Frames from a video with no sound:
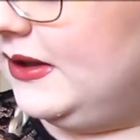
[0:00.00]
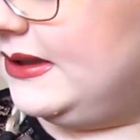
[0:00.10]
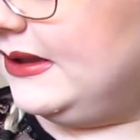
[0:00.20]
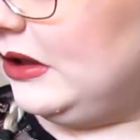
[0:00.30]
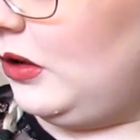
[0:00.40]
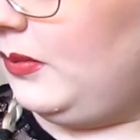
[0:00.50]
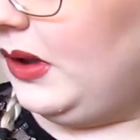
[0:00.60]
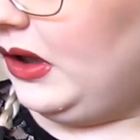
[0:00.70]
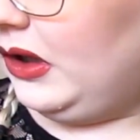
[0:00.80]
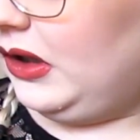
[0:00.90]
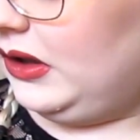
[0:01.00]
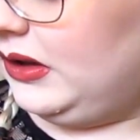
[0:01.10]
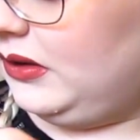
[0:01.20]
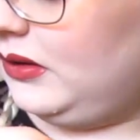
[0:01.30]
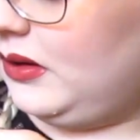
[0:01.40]
Slow
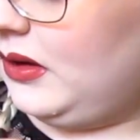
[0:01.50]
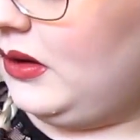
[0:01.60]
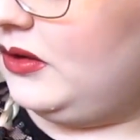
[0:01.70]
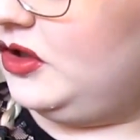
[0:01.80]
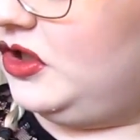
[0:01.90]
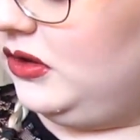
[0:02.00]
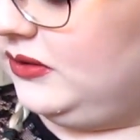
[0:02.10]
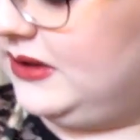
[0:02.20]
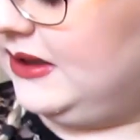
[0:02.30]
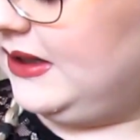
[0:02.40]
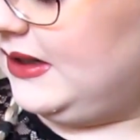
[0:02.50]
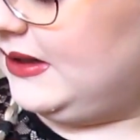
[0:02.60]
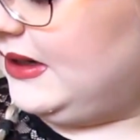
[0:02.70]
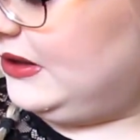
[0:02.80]
Burn, Jilted,